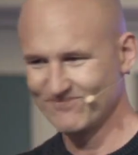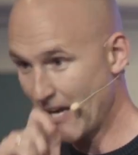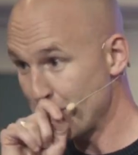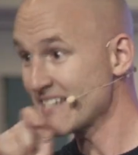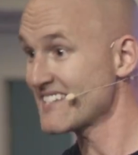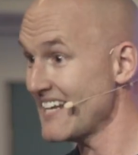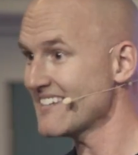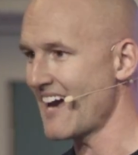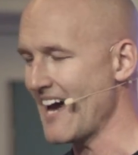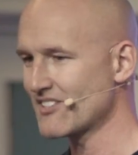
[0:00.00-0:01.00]
having said
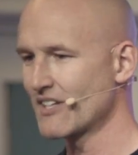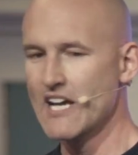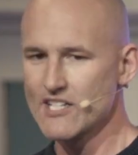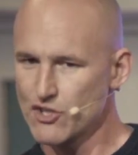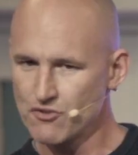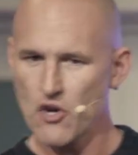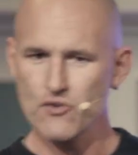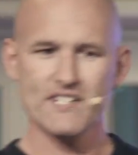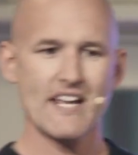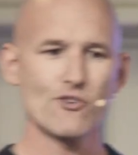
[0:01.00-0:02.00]
that, do you
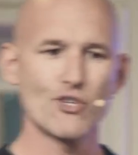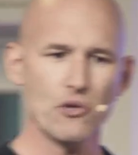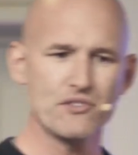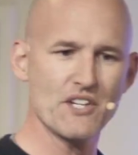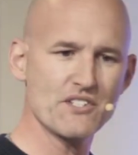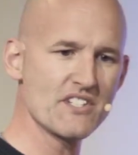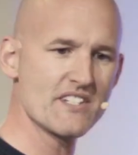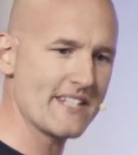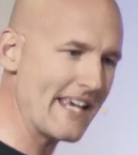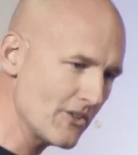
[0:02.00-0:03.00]
notice how God
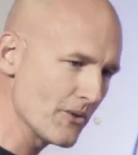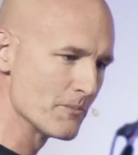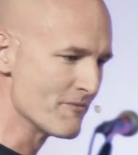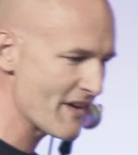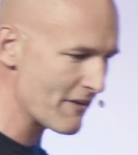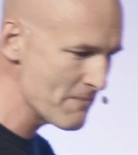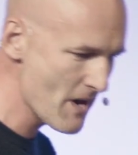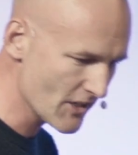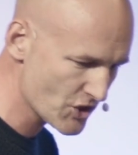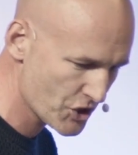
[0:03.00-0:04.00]
doesn't tell them very
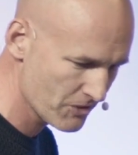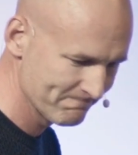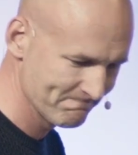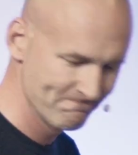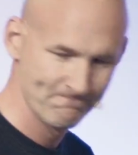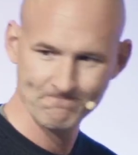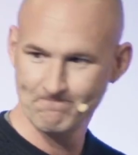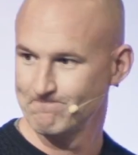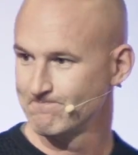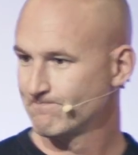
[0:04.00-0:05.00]
much?
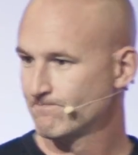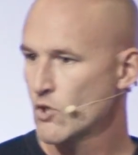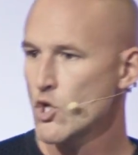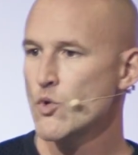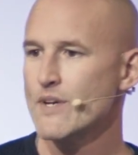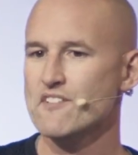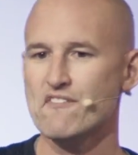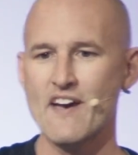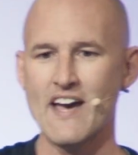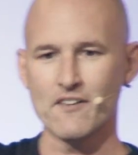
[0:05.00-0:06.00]
Who is a
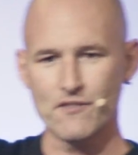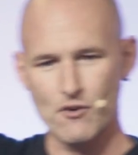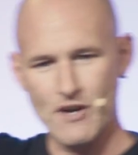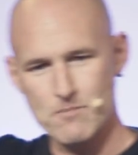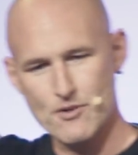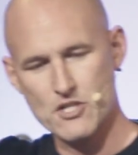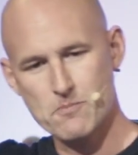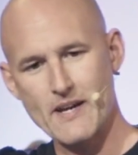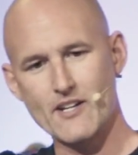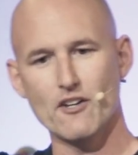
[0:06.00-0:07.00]
fan of the Great British
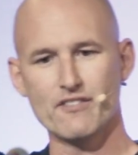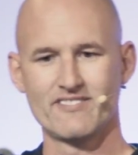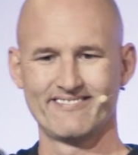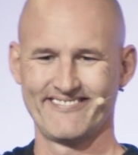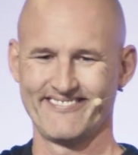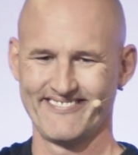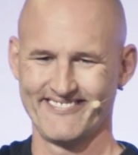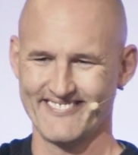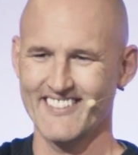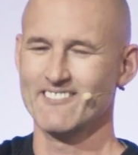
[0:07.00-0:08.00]
Bake Off?
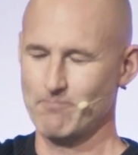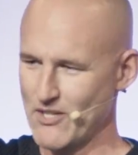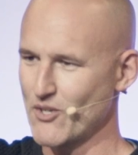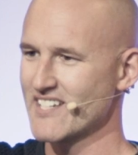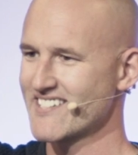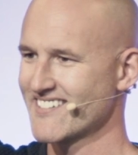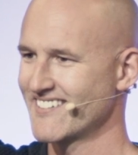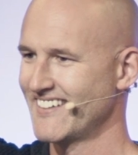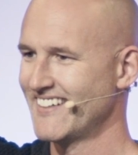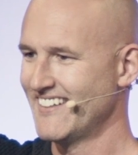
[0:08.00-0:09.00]
Be honest.
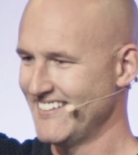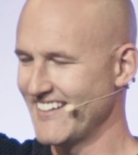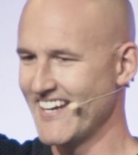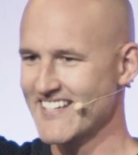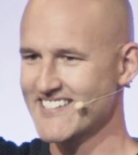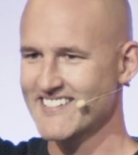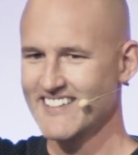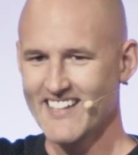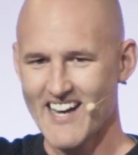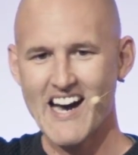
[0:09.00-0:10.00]
Yes.
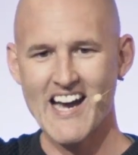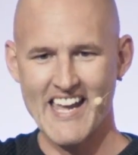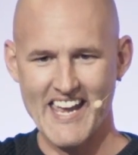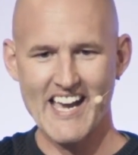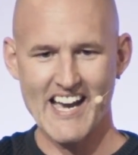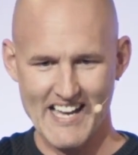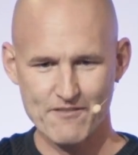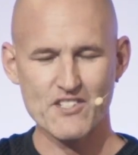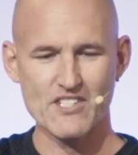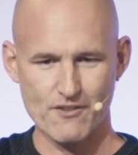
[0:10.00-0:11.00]
I have
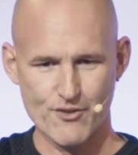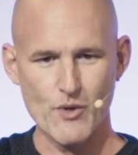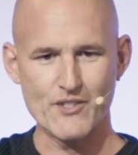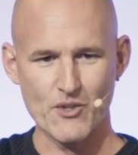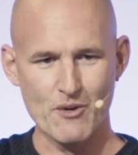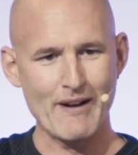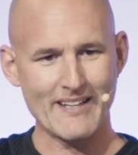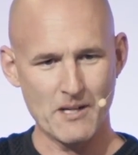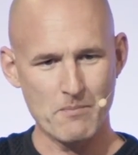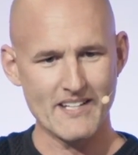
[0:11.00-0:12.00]
to sit through it on a
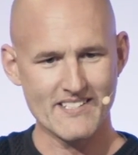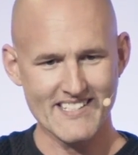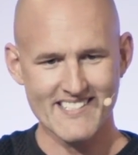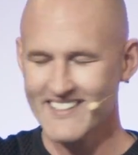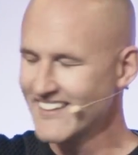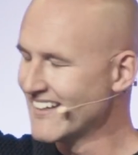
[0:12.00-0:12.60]
regular basis.